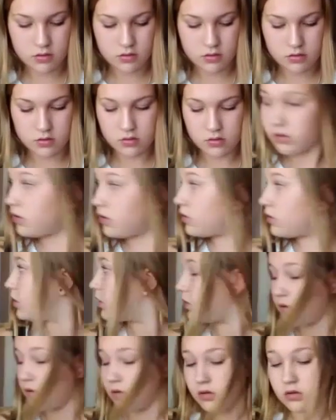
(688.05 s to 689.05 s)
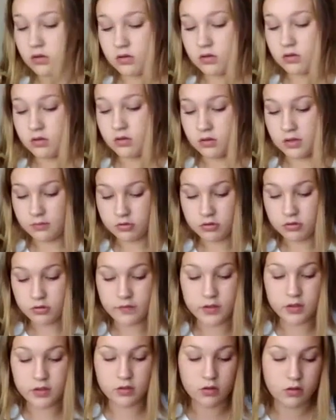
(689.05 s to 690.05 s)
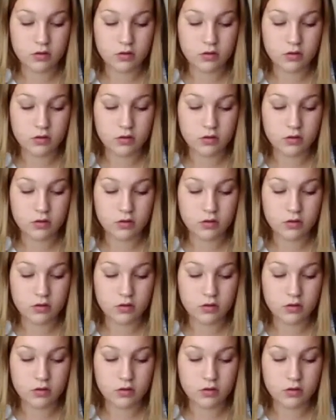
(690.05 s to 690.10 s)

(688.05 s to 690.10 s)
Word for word: You alright, love? Yeah, I'm doing a video.